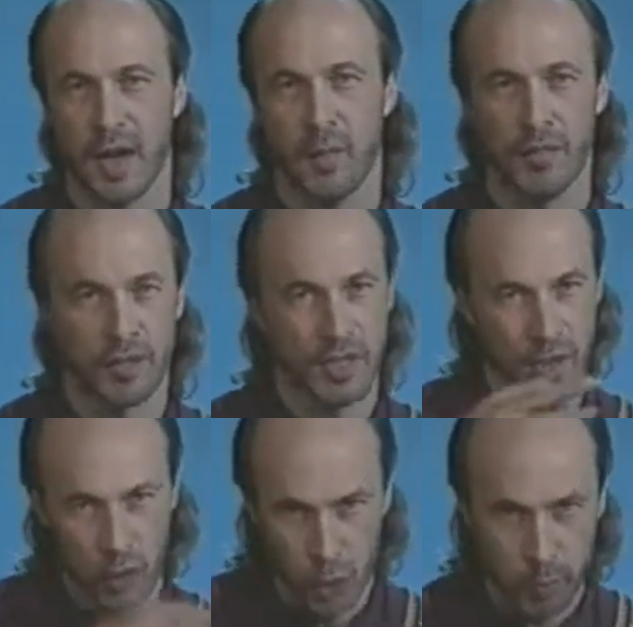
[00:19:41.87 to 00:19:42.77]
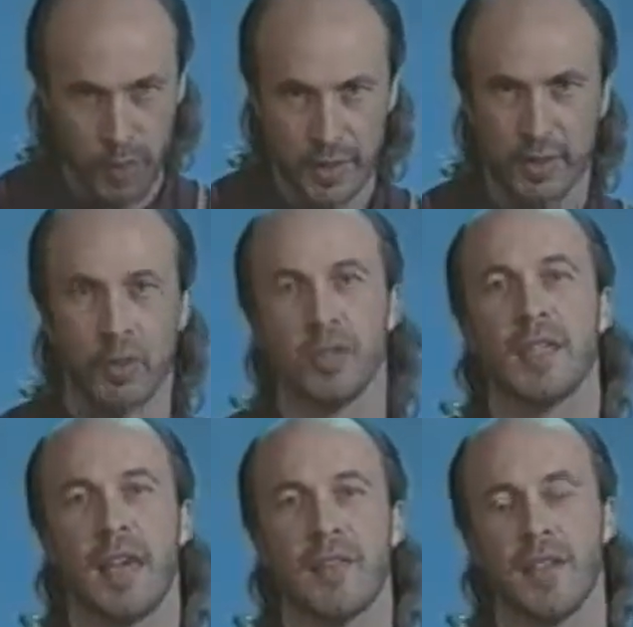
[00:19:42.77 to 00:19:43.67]
and we've just incorporated all
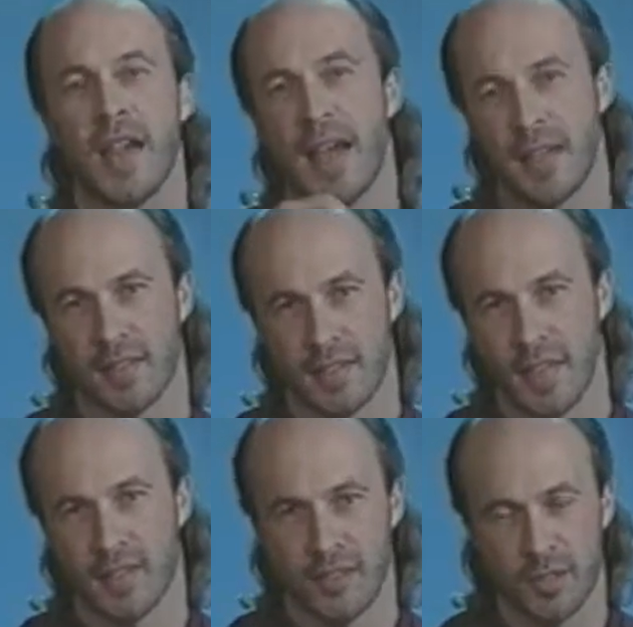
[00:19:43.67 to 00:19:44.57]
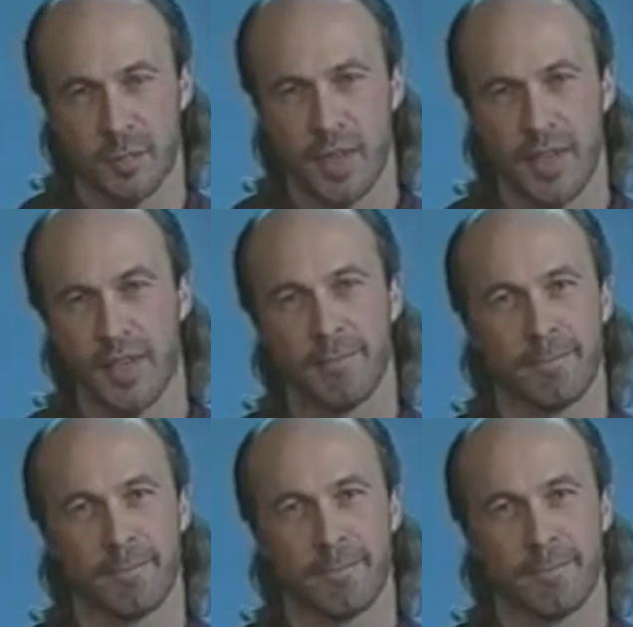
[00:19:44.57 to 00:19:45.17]
together in that exercise I've just played.